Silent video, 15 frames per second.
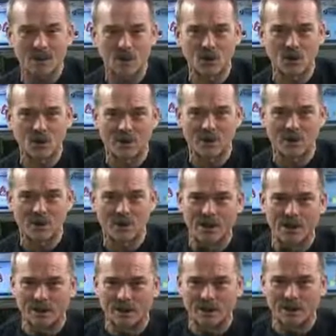the coolest
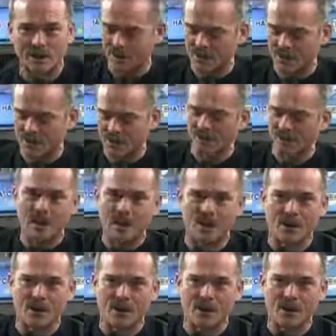washcloths ever
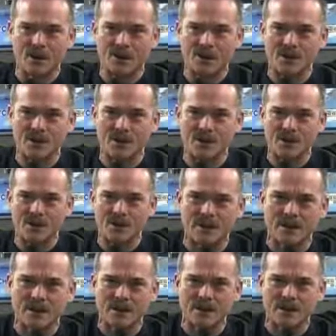here on the space station. I'm
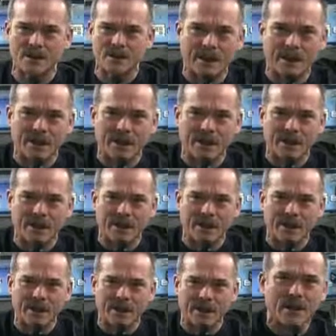going to show you.
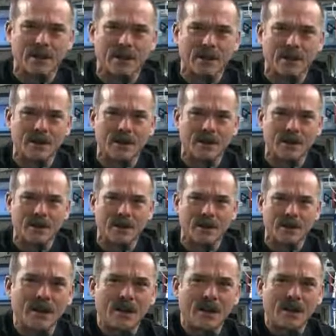Here's one of our
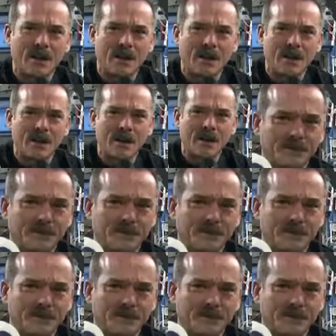washcloths.